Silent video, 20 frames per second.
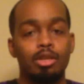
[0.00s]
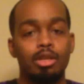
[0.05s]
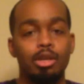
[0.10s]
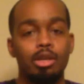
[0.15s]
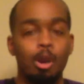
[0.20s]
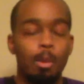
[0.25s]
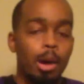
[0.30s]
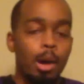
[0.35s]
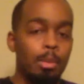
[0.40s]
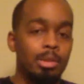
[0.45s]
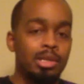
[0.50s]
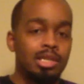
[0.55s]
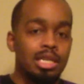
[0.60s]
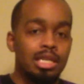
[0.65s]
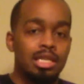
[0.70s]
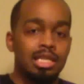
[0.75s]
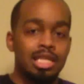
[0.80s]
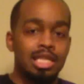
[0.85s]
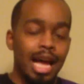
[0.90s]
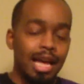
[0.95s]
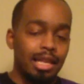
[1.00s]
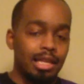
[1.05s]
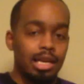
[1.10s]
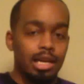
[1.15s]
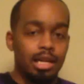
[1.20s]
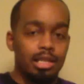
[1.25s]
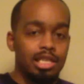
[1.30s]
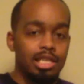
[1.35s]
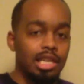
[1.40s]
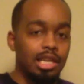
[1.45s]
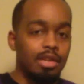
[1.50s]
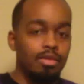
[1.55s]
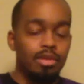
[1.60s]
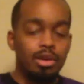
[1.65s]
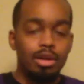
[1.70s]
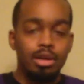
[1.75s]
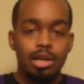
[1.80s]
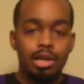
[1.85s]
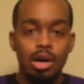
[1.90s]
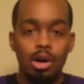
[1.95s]
Your purpose is not to achieve
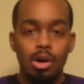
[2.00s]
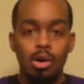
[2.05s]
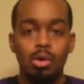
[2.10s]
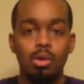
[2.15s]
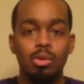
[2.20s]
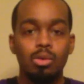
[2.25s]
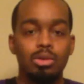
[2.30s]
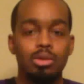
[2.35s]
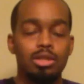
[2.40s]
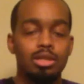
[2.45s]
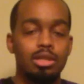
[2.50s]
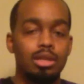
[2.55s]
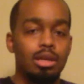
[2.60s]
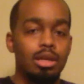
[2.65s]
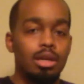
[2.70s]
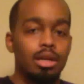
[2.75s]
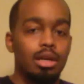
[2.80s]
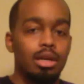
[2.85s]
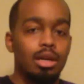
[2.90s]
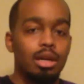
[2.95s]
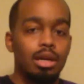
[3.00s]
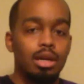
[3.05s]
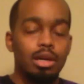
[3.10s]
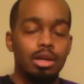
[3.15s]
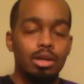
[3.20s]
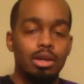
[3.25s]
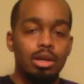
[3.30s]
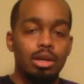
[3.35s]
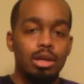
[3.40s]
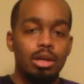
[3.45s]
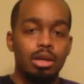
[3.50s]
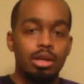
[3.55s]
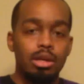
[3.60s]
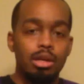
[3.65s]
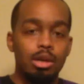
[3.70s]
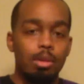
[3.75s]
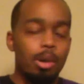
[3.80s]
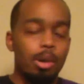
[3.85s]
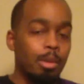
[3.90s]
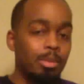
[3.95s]
your goals.
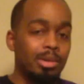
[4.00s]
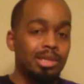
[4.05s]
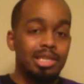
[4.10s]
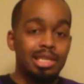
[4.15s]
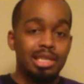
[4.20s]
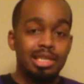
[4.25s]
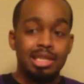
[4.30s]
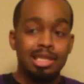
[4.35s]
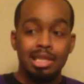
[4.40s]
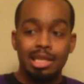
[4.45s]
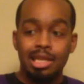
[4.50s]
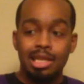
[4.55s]
Your purpose is